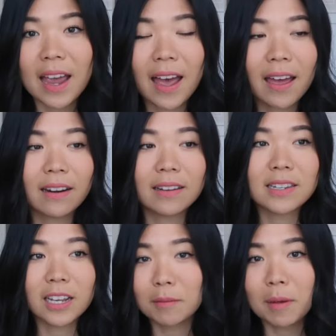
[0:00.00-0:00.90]
and
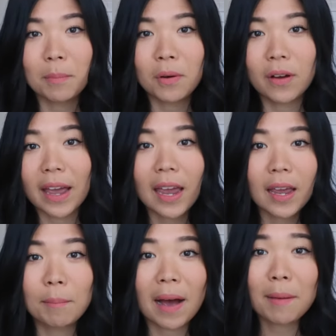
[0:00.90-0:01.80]
telling people,
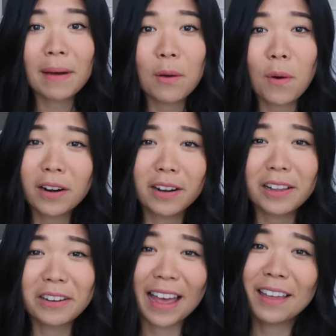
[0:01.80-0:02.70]
hey, buy my
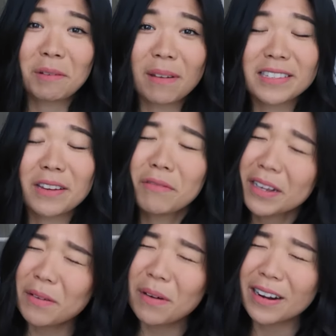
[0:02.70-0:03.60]
watercolor calendar because I
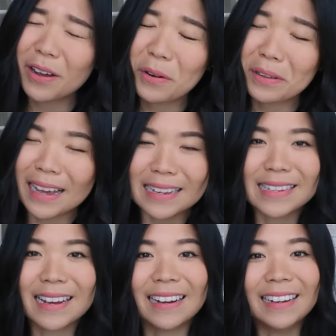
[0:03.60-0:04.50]
really want to go to
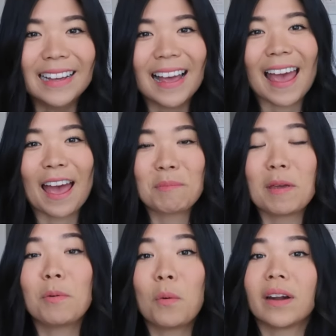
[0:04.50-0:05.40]
Alaska. And
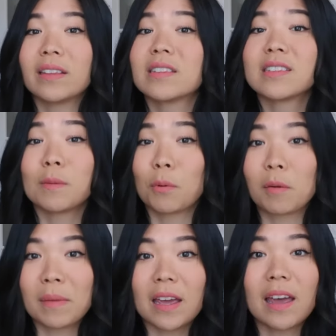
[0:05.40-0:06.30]
people wanted to
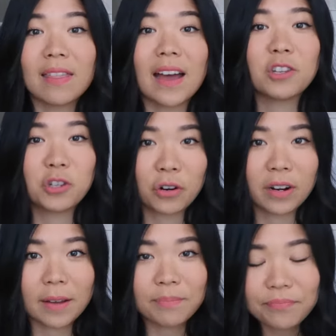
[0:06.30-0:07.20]
support me in that
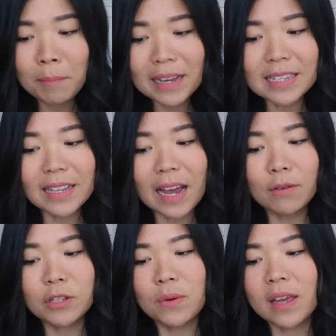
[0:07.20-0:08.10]
journey. And basically I
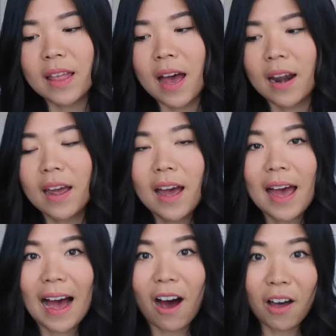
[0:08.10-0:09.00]
was doing that
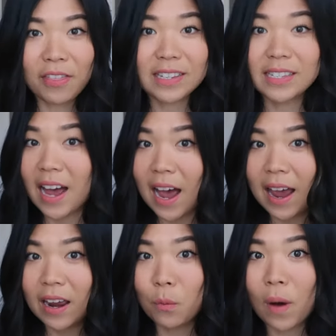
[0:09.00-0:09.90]
on the
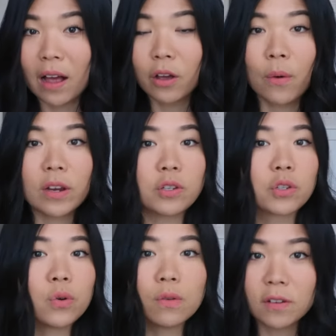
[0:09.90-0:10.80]
side while going to
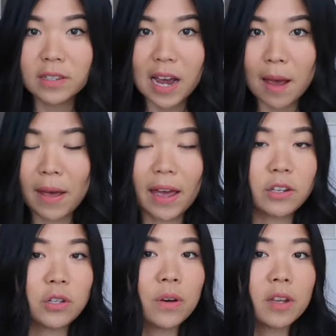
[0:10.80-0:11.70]
school full time. I
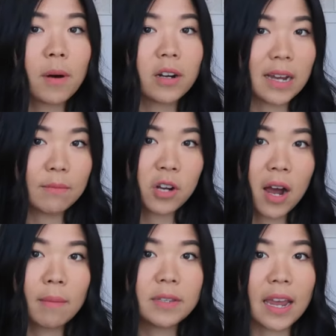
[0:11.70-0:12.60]
had 2 other part-time
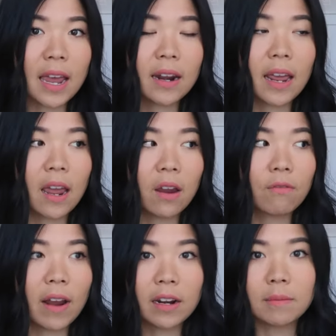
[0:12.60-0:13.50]
jobs and a
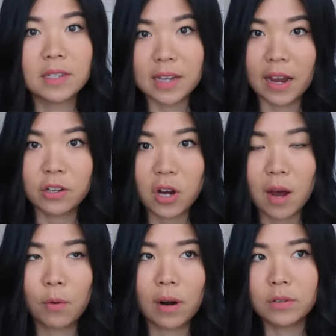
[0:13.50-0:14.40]
random side
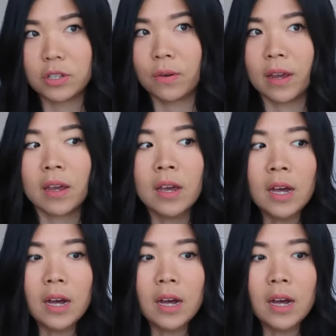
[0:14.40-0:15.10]
job where I was doing